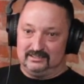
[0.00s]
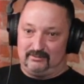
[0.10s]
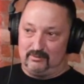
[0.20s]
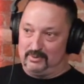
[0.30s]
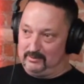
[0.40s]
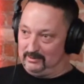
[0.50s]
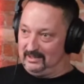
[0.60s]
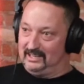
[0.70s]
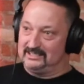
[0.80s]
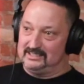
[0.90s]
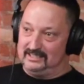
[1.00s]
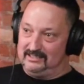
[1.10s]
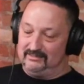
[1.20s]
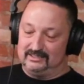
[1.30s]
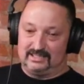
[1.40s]
from people like
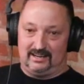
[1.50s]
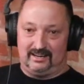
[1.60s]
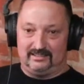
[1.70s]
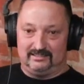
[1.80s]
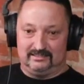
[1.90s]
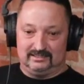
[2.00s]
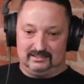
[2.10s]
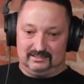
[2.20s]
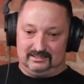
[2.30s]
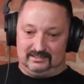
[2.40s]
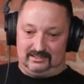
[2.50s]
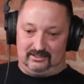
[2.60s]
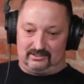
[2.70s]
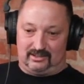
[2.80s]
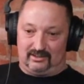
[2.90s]
Steve and Todd
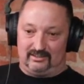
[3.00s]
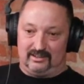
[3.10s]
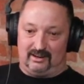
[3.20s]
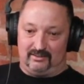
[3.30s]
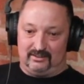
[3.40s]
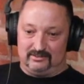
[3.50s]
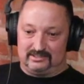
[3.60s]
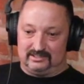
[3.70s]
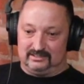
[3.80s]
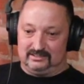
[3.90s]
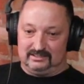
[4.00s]
and, Kurt and all those, and